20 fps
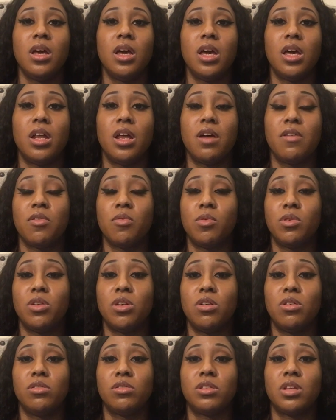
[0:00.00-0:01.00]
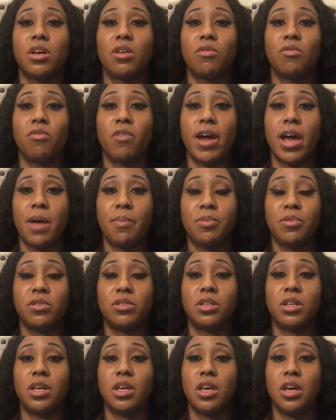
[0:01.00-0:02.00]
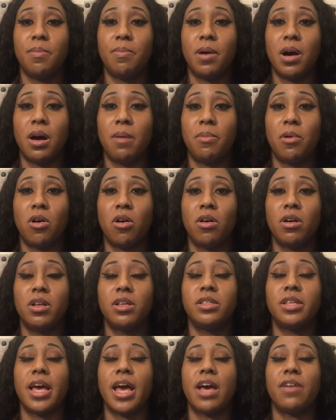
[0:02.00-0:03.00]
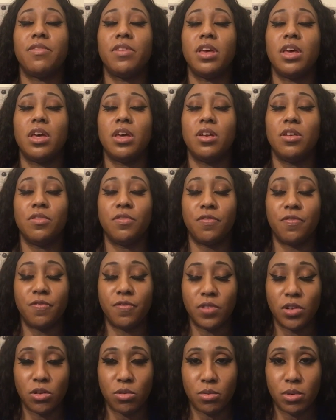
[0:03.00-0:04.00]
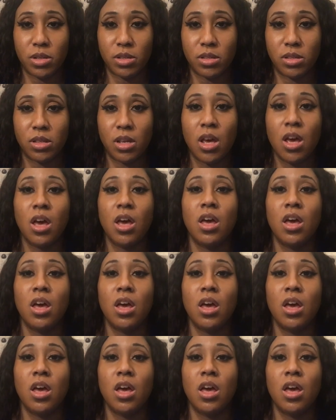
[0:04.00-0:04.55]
And everyone knows that rappers and hip-hop artists have influence.